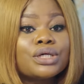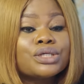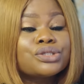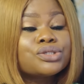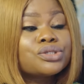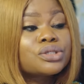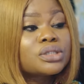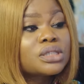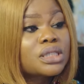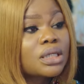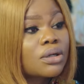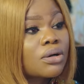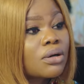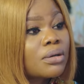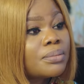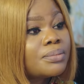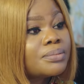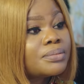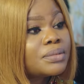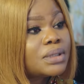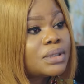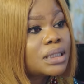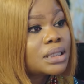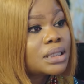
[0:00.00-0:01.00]
You can just take
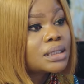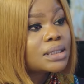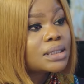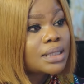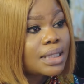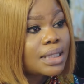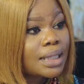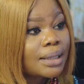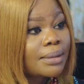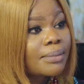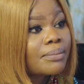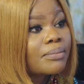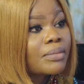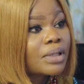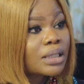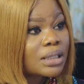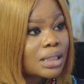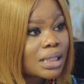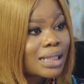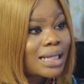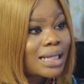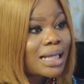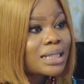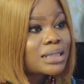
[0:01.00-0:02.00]
up these,
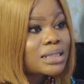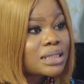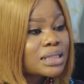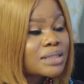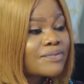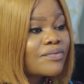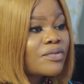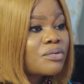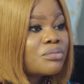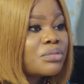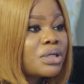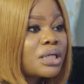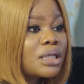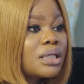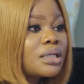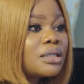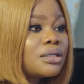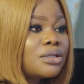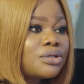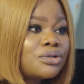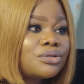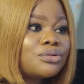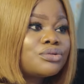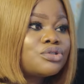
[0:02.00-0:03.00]
the classes for me,
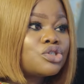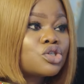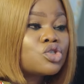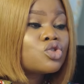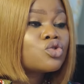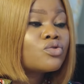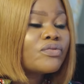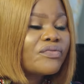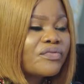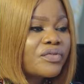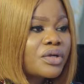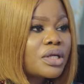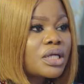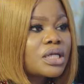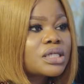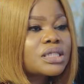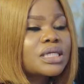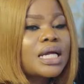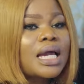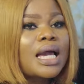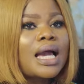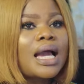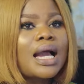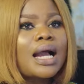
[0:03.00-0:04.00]
you know, just to finish.